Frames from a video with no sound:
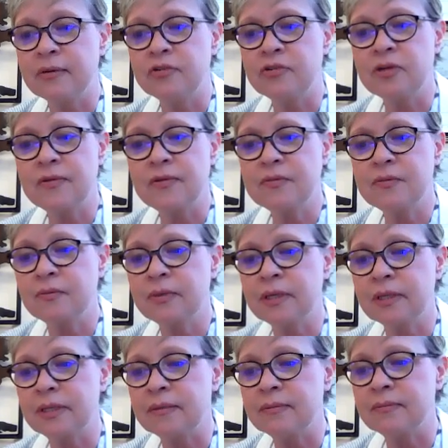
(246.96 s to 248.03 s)
just
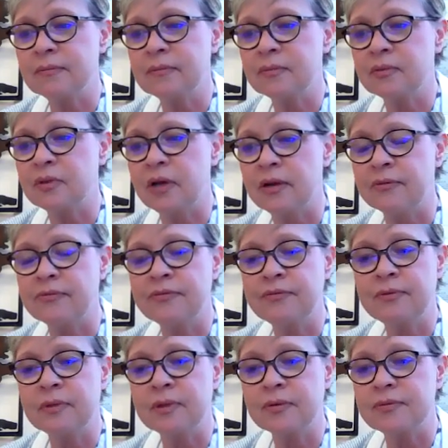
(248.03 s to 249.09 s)
really love,
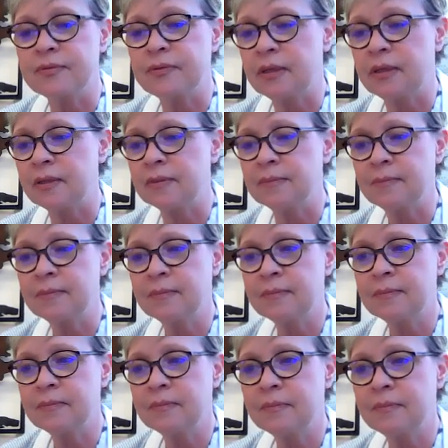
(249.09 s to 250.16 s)
seeing
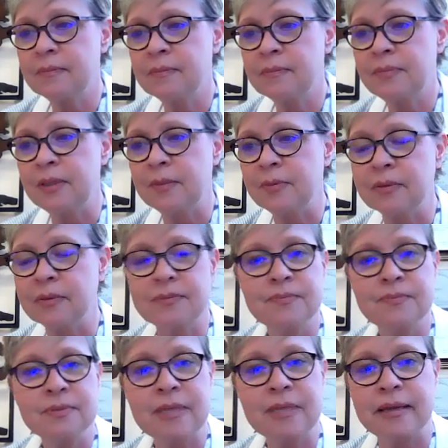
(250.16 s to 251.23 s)
people
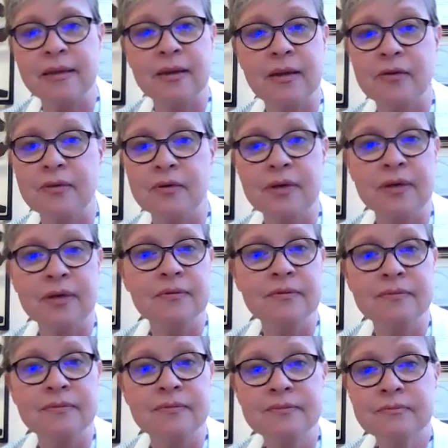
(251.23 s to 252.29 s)
taking care of their
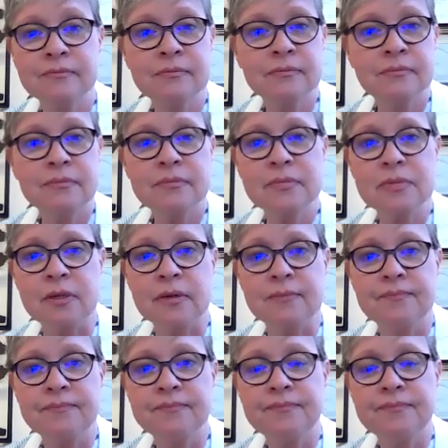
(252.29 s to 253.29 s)
kids. So